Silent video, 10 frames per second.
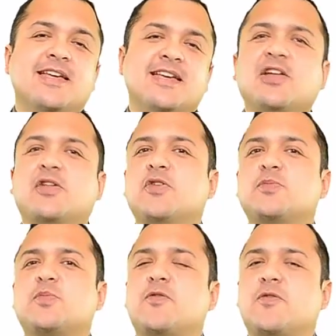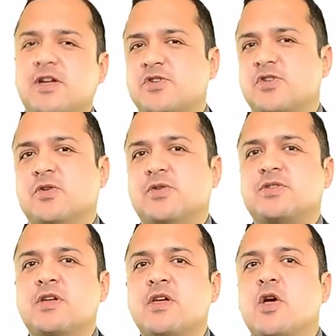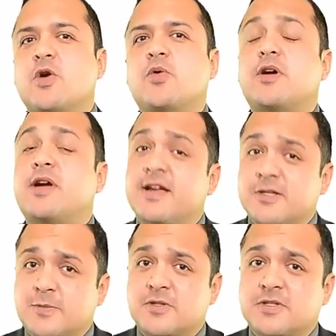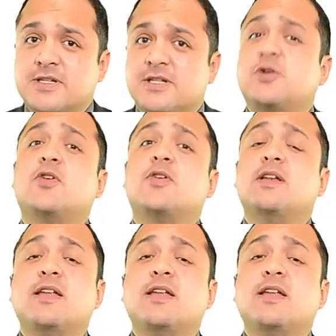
includes professionals who are experts in current